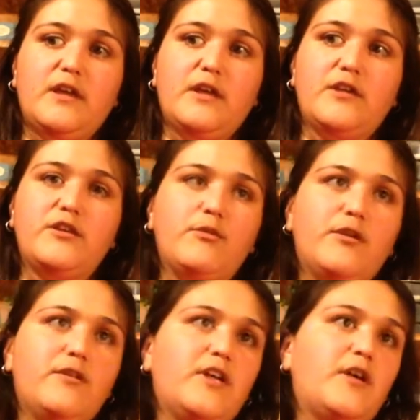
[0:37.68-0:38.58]
you
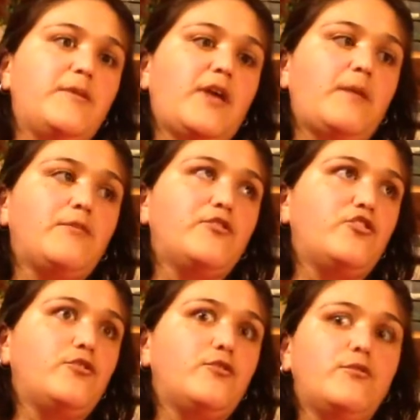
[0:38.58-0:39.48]
will be able
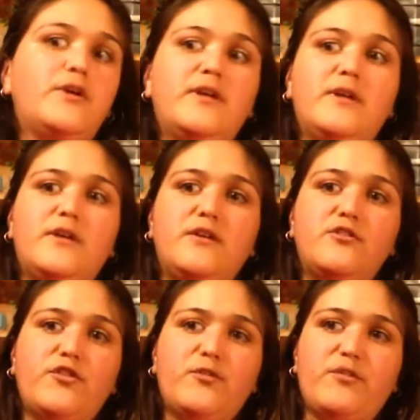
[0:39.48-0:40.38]
to
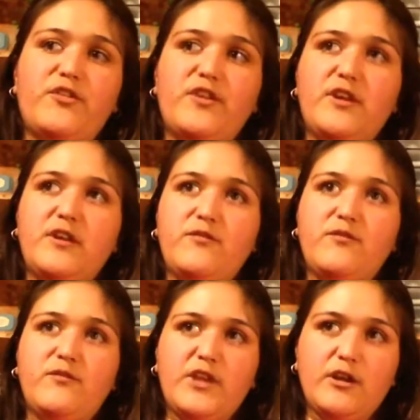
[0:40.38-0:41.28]
just
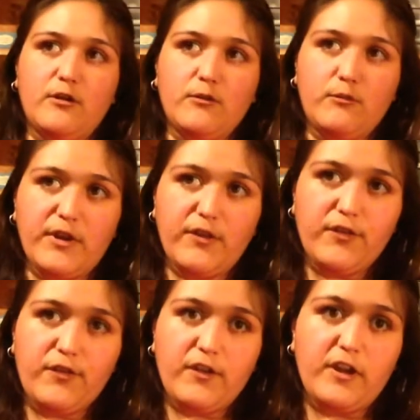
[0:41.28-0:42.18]
hear what
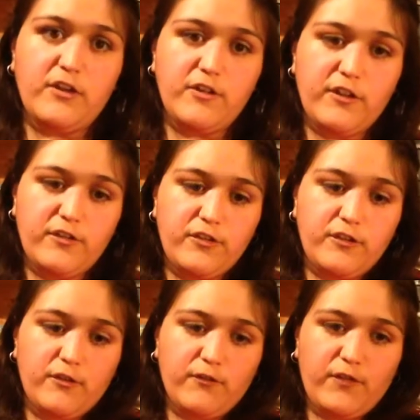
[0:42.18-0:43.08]
is underneath
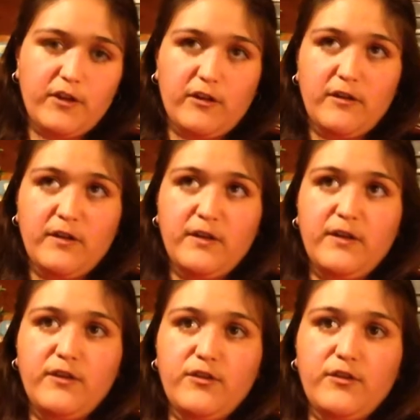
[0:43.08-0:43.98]
your finger.
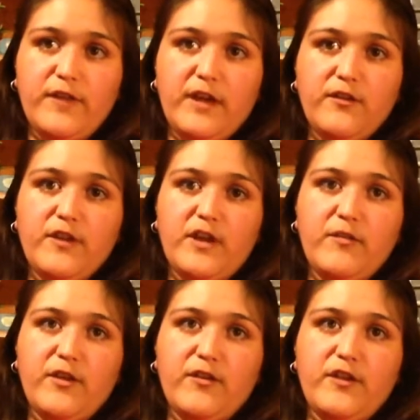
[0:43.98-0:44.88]
So that is kind of
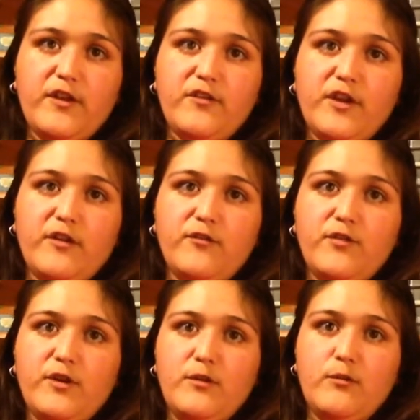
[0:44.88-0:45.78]
the extent of
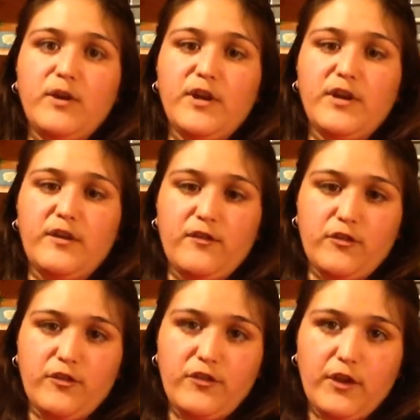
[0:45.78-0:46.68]
what it is. It
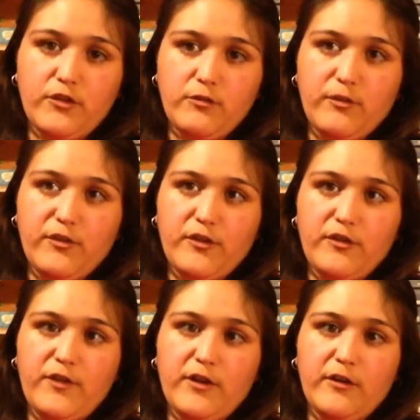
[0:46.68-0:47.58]
just tells you what's on
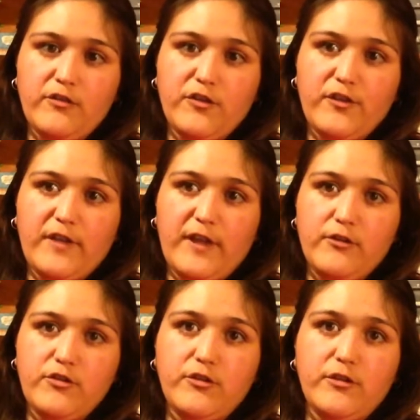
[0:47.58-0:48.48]
your finger and just
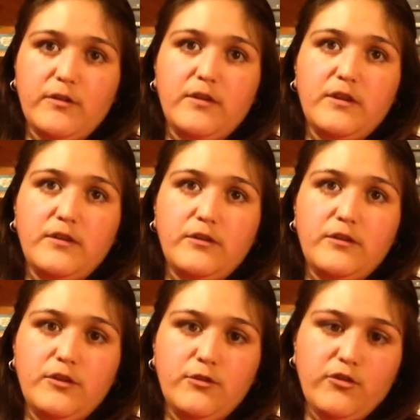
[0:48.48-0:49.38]
allows you to
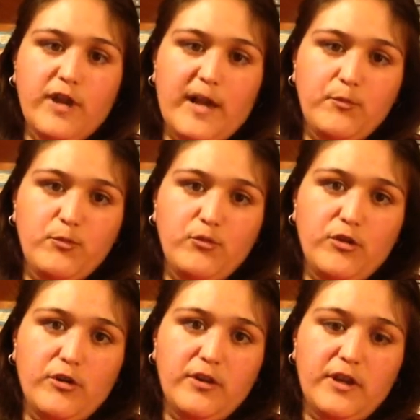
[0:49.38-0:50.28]
use your apps
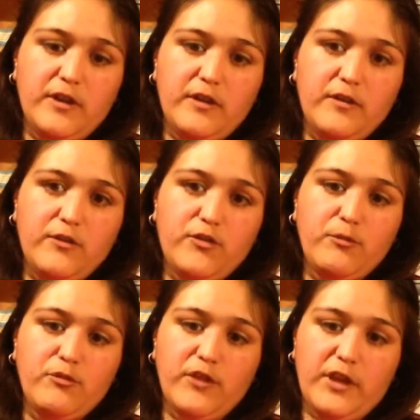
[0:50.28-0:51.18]
more
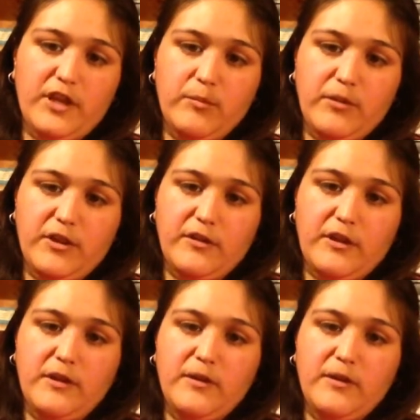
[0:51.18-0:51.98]
smoothly and independently.